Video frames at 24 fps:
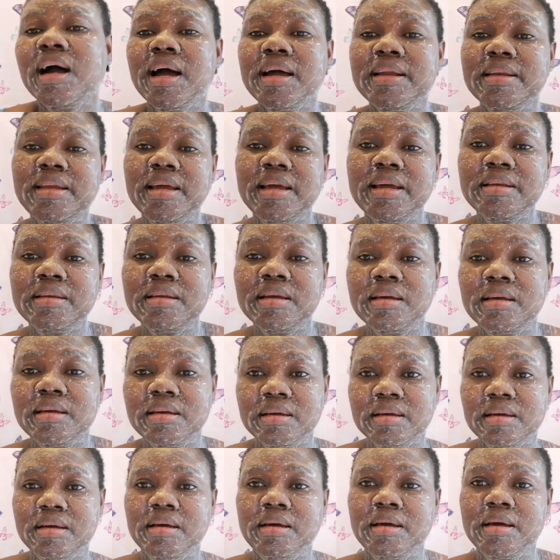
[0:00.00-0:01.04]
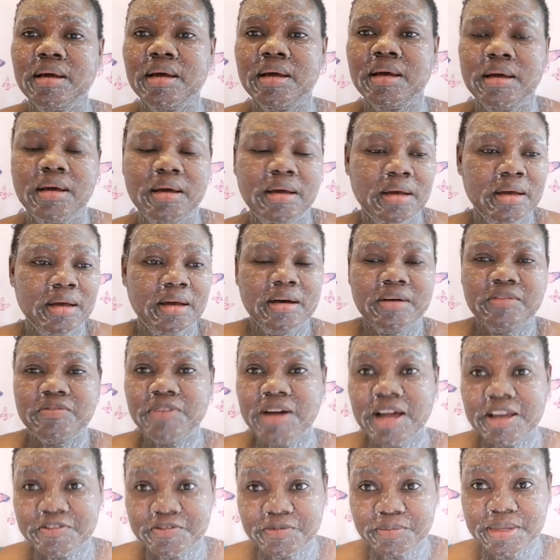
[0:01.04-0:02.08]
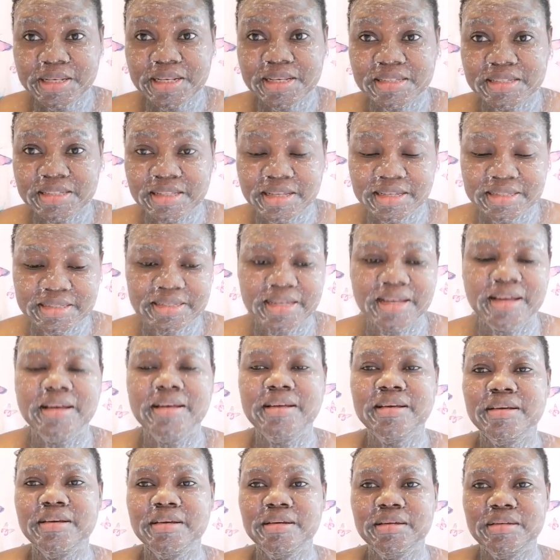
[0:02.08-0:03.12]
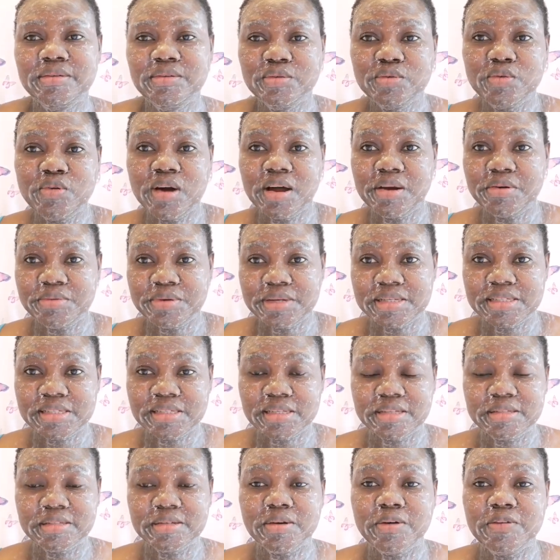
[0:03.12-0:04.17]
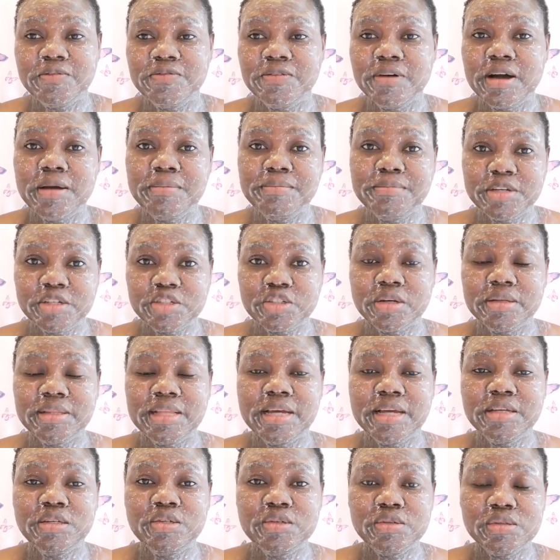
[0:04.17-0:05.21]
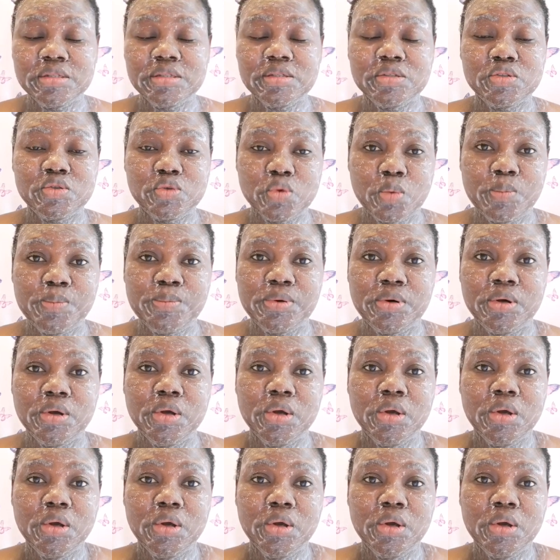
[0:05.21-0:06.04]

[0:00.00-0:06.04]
and then 5 minutes later you go and rinse it off and make sure that you use soap.